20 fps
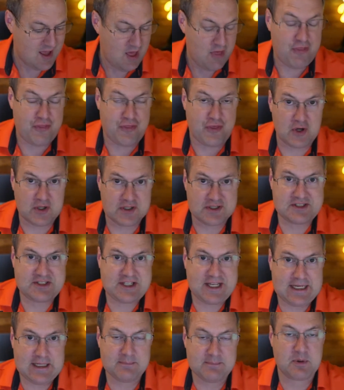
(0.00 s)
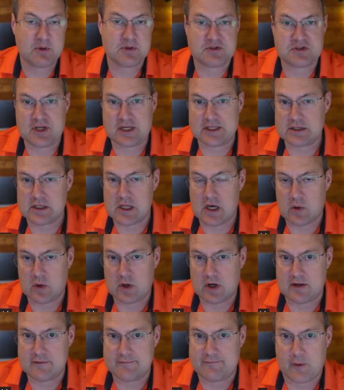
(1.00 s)
13%
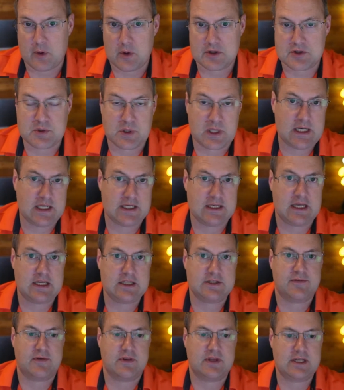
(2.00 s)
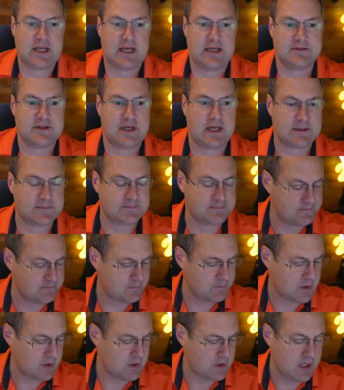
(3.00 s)
lower in 4 trading days for the NASDAQ.
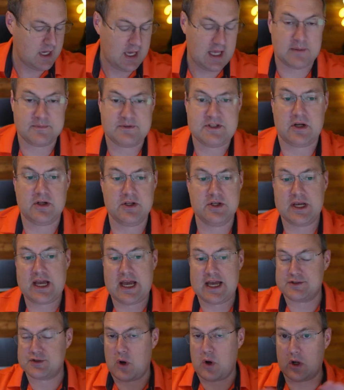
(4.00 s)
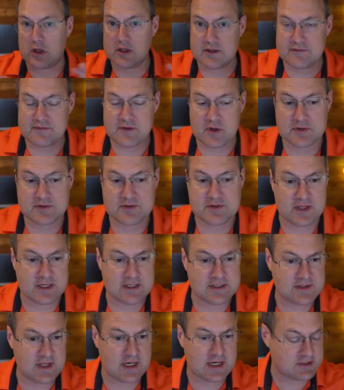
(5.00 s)
And I'm telling you guys, all of those
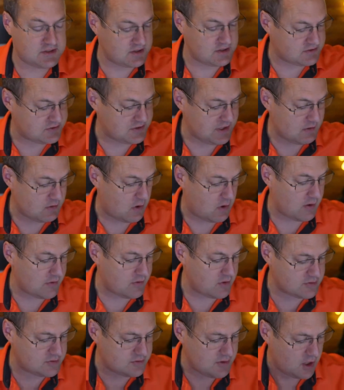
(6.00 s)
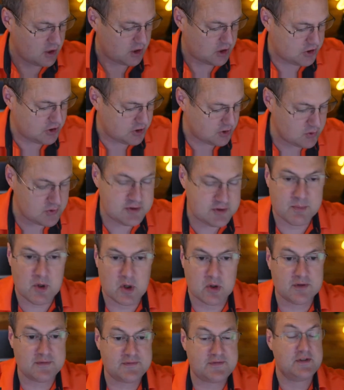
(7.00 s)
things that I just said, all those huge
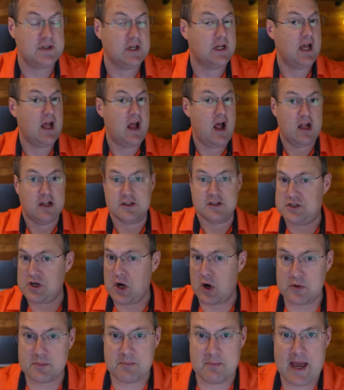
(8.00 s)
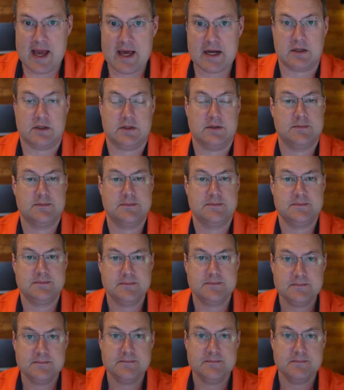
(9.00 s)
moves don't matter.
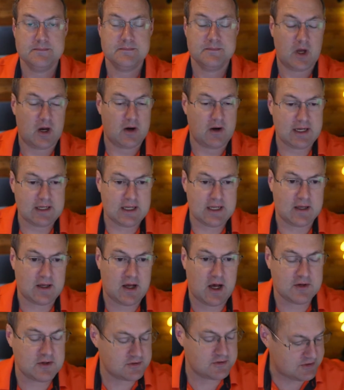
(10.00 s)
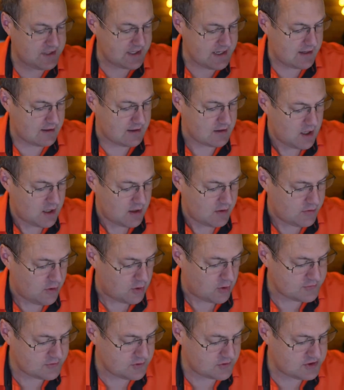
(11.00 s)
All right, understand,
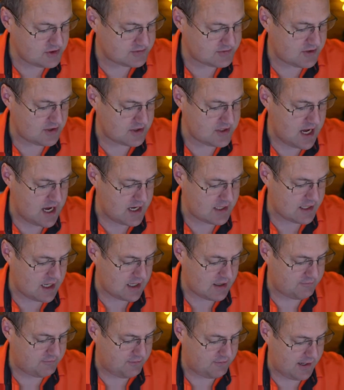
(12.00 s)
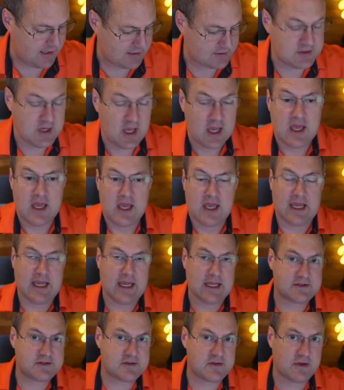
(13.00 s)
those are just the knock-on effects.
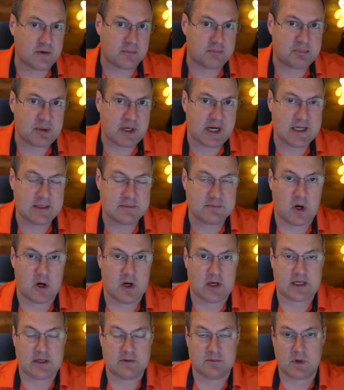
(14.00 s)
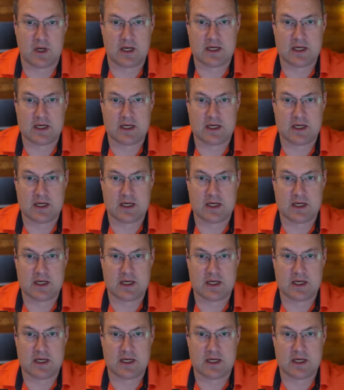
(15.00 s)
It's the bond market right